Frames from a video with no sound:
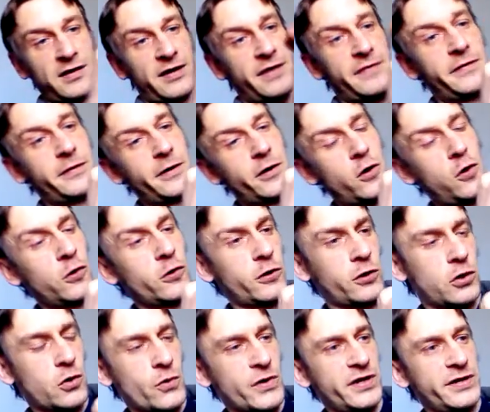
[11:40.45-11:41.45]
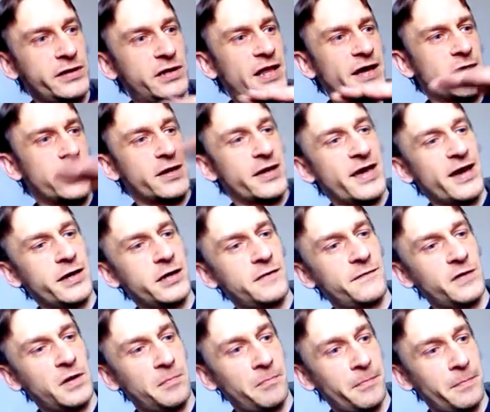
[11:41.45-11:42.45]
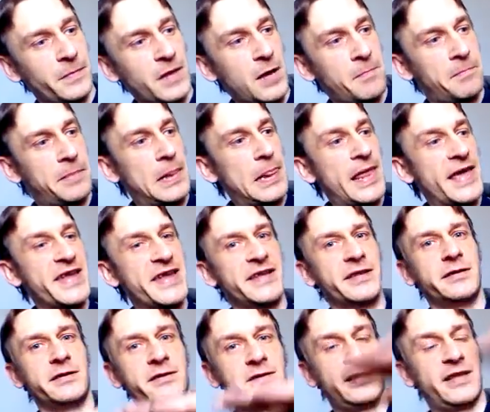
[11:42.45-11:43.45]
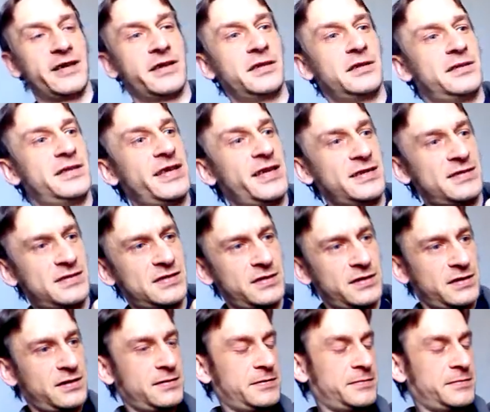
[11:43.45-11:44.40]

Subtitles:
and they all go in like a kind of a plane, like a disc.